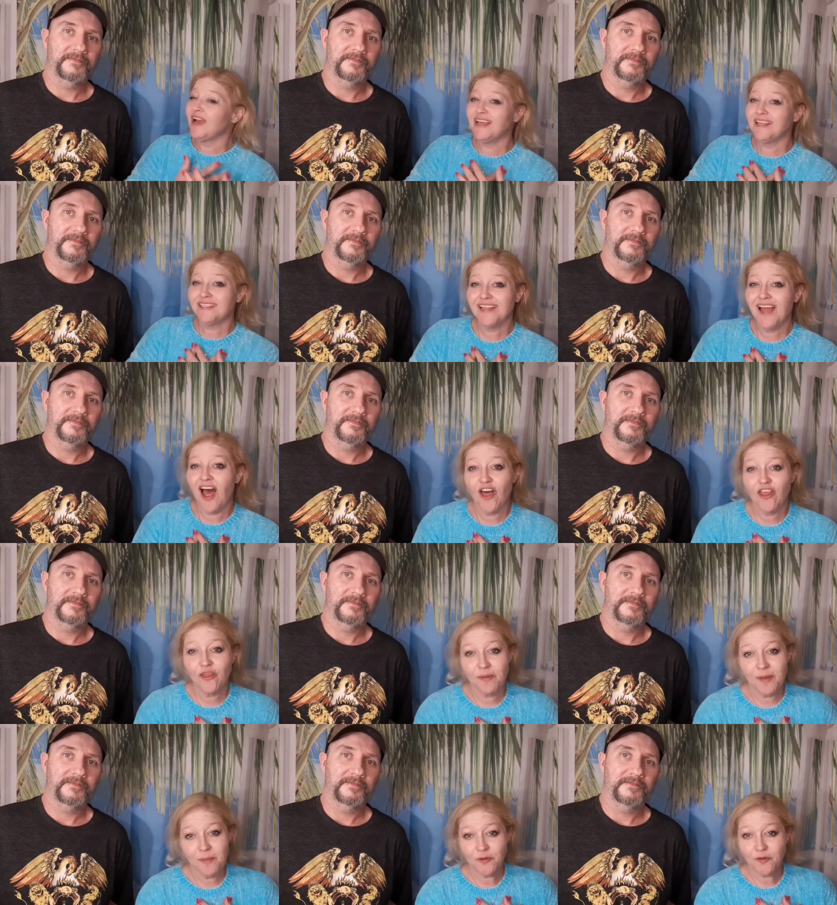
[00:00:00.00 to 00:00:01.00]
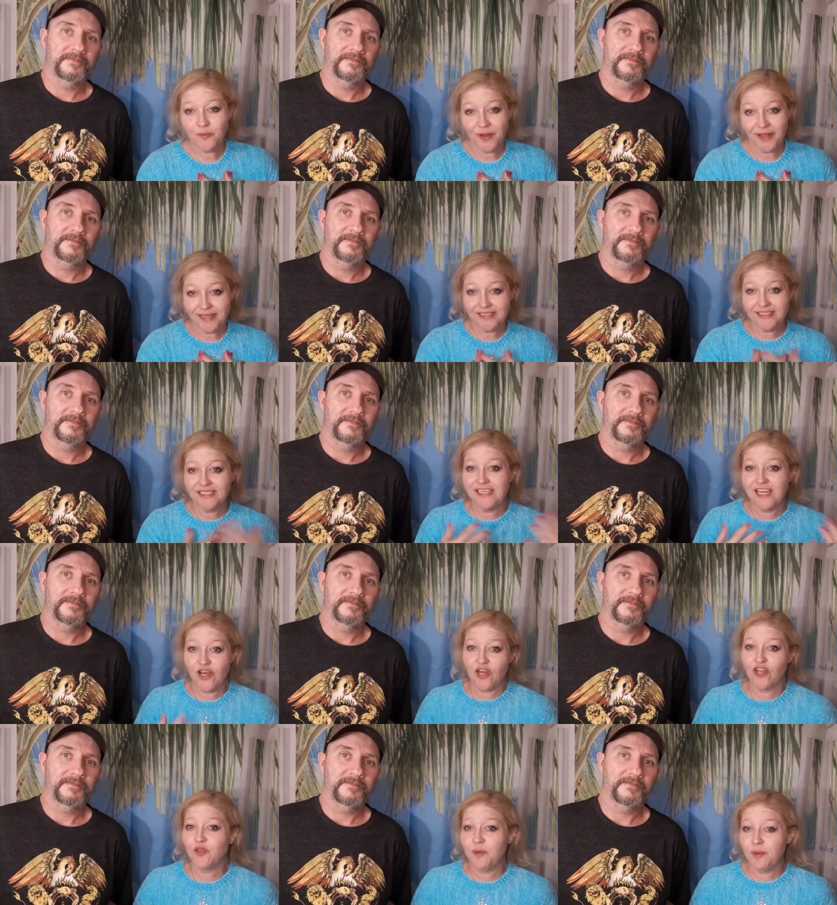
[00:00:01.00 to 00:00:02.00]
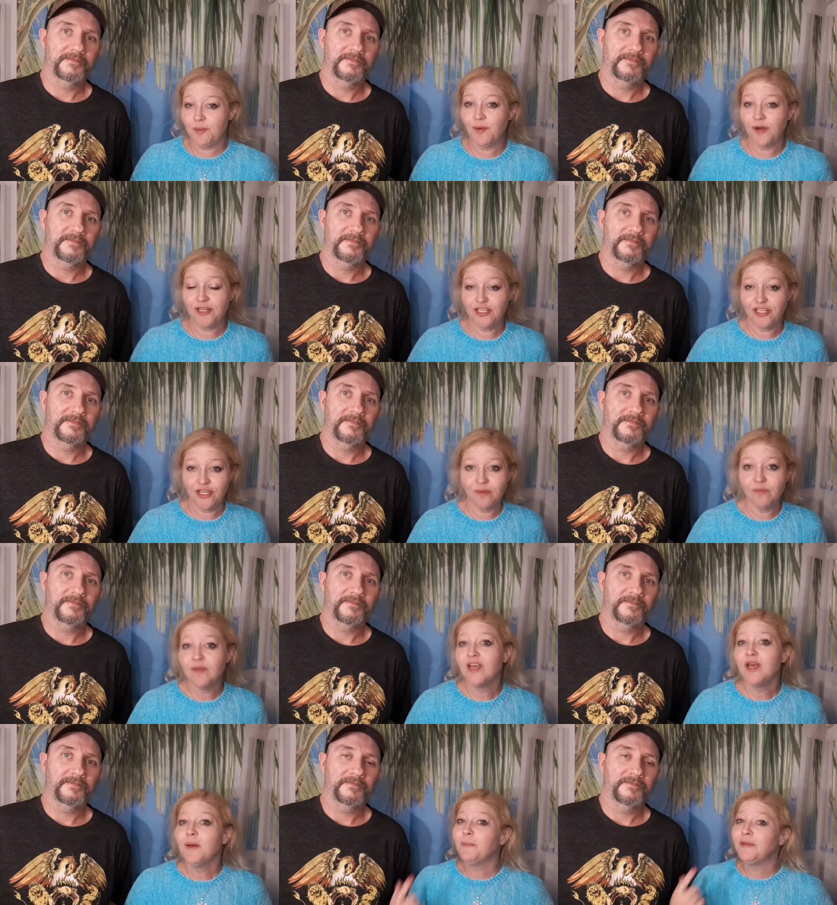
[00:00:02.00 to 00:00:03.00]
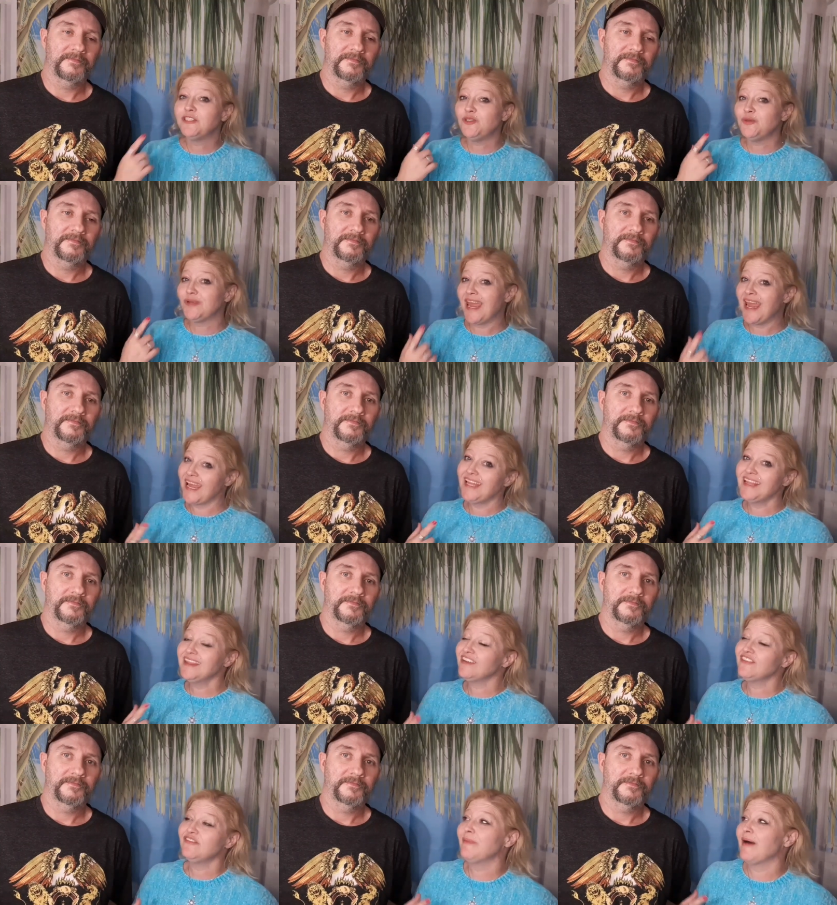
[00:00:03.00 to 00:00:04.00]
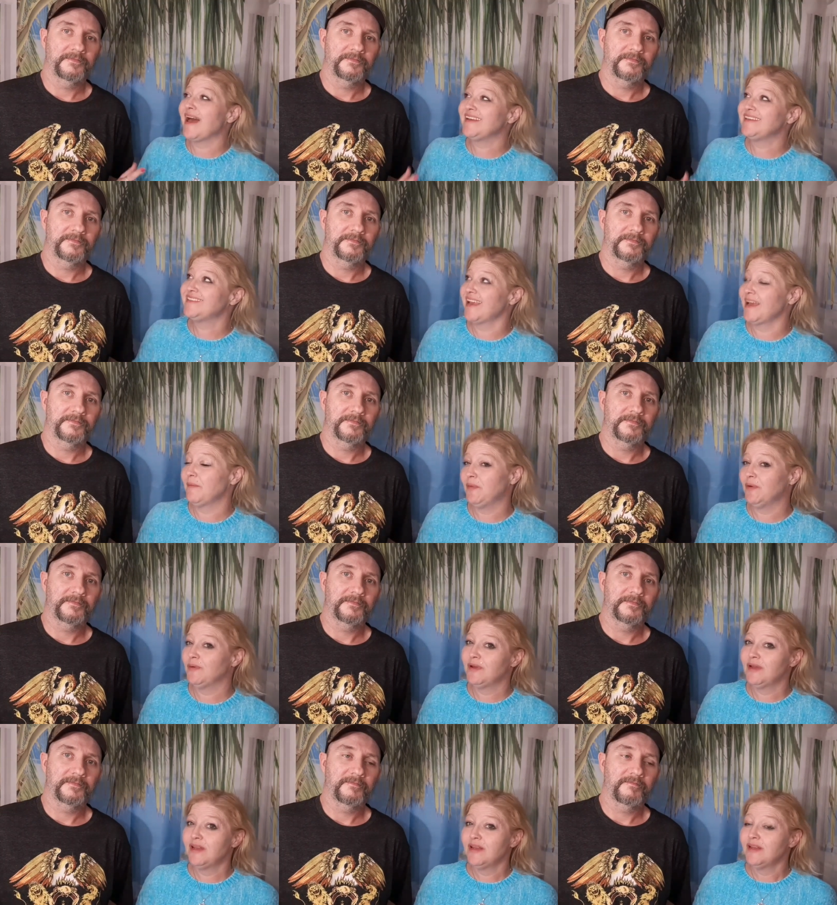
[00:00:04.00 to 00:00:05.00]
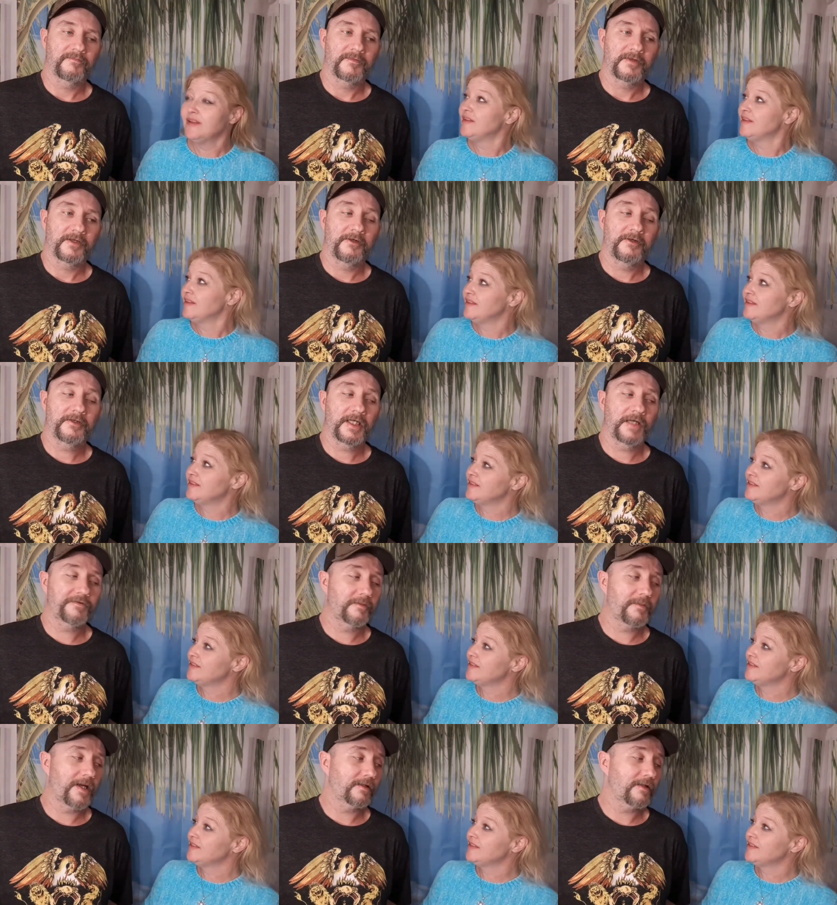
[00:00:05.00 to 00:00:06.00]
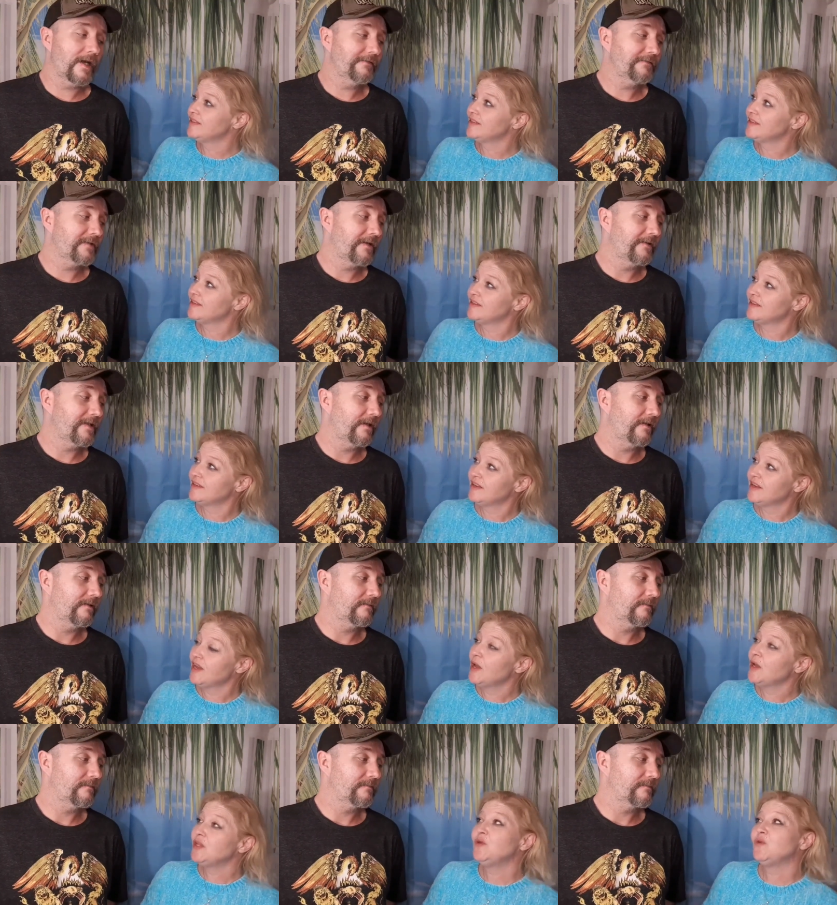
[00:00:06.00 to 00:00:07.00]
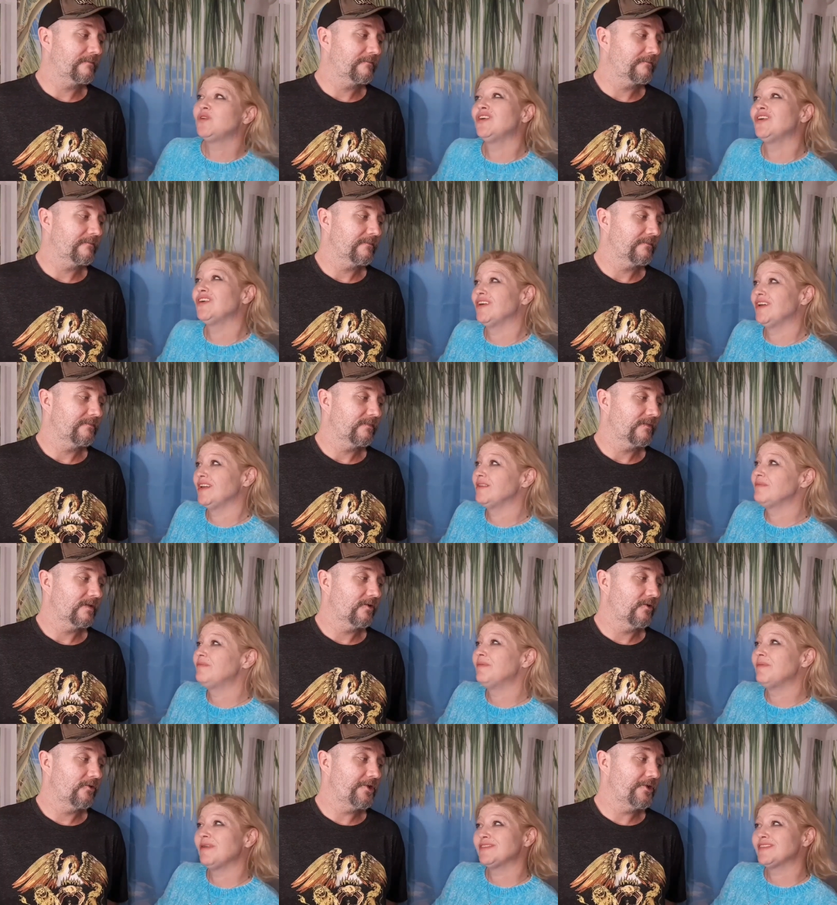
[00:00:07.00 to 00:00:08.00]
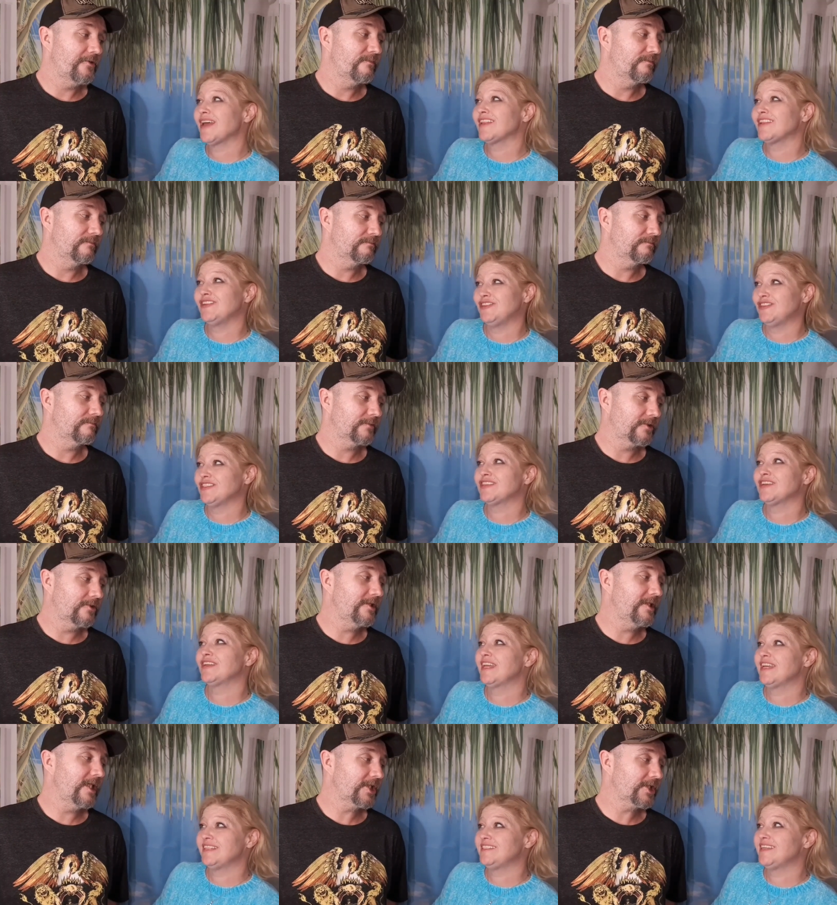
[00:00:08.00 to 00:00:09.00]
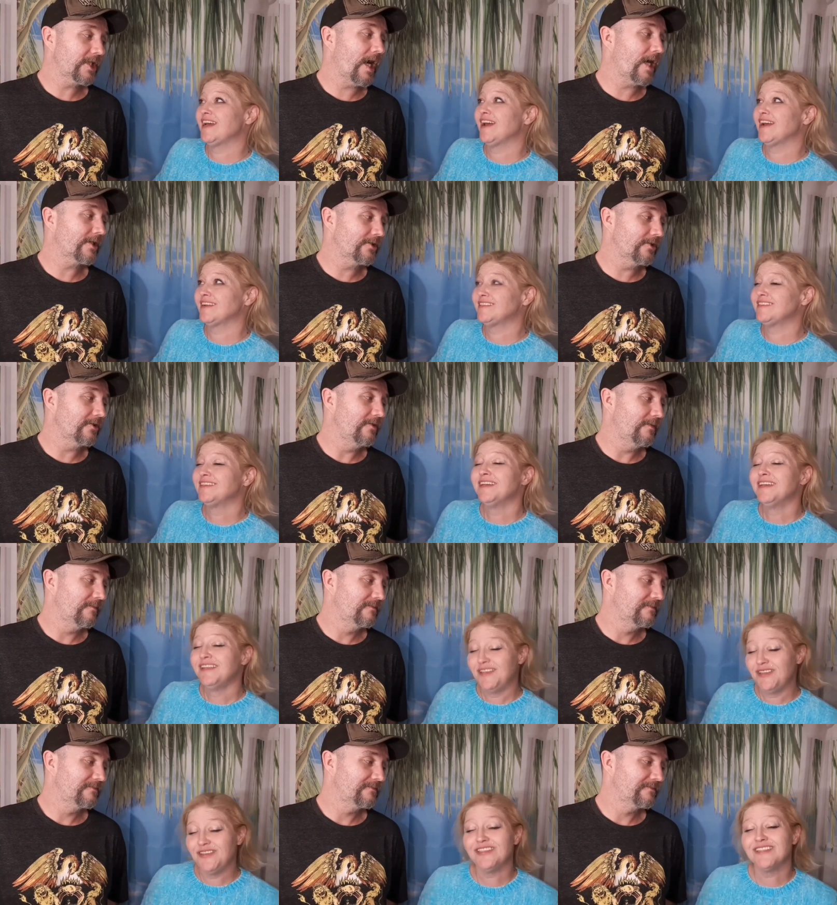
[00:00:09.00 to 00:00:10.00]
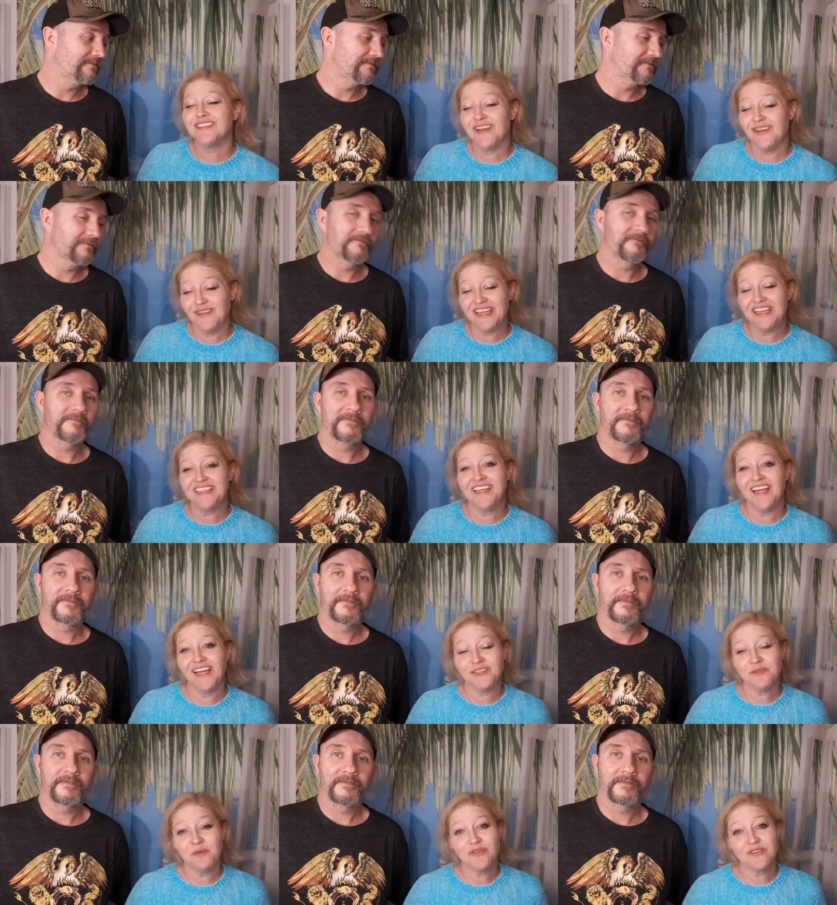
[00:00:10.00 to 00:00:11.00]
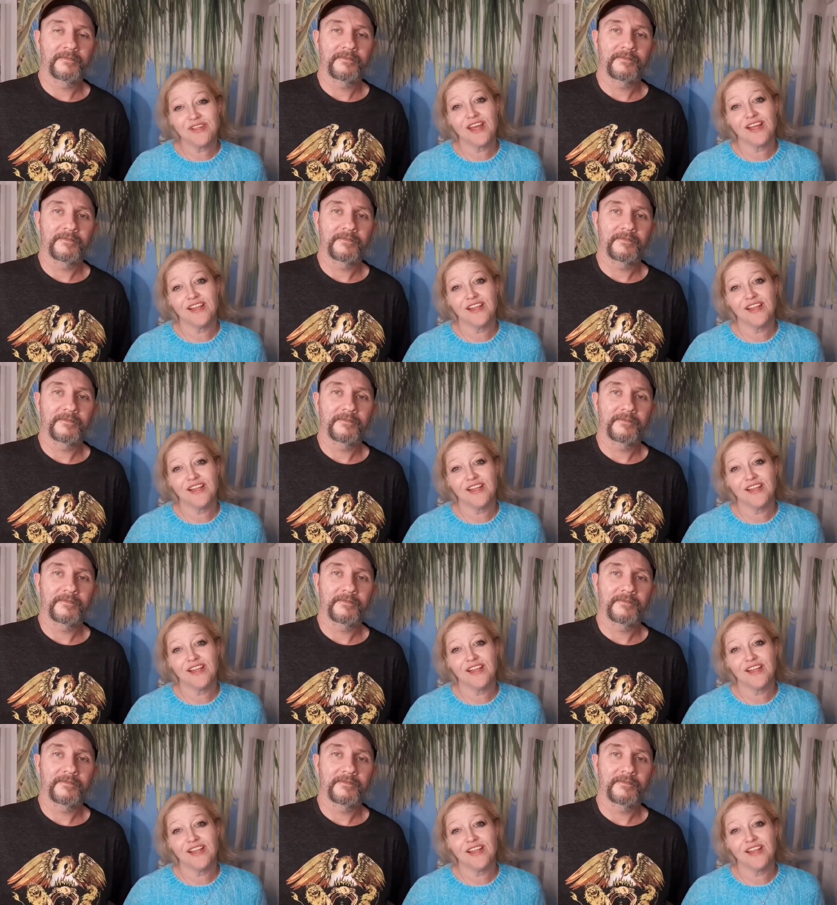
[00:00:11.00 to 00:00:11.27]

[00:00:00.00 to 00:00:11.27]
Speaker 1: it's not other people's place to tell other people what to do. But you can live by example.
Speaker 2: Could save somebody's life saying that.
Speaker 1: You could, but or most likely you're just going to get, get shot too. She's just going to get decked most